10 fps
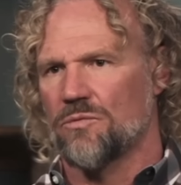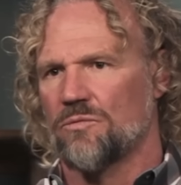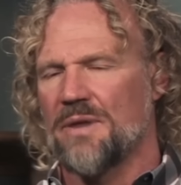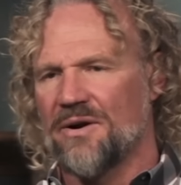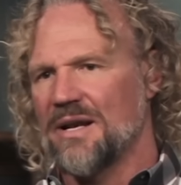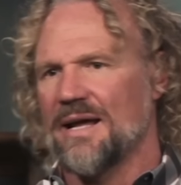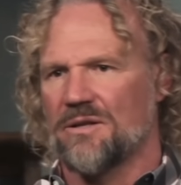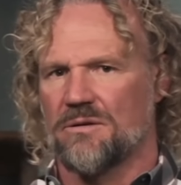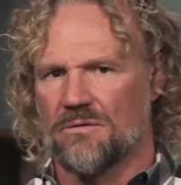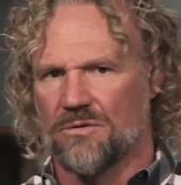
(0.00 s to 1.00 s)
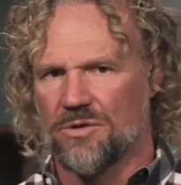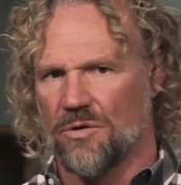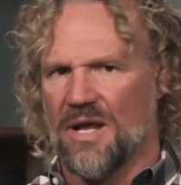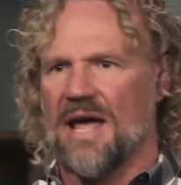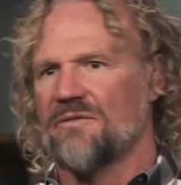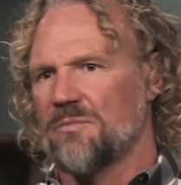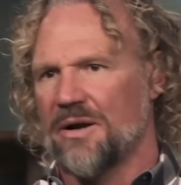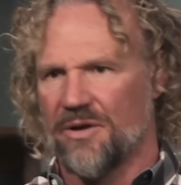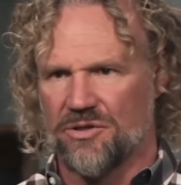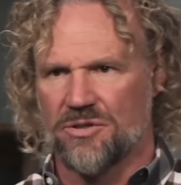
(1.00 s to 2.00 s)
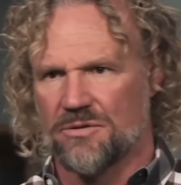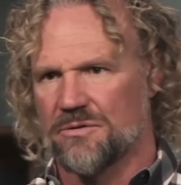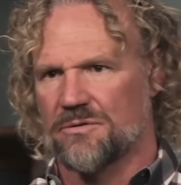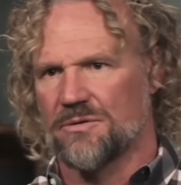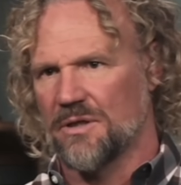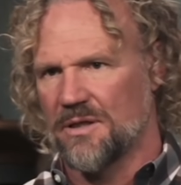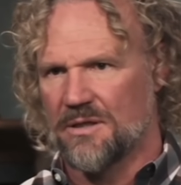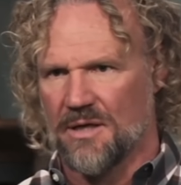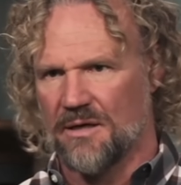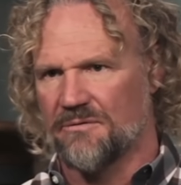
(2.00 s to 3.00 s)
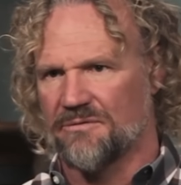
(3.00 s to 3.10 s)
Mary and I don't have a marriage, really, kind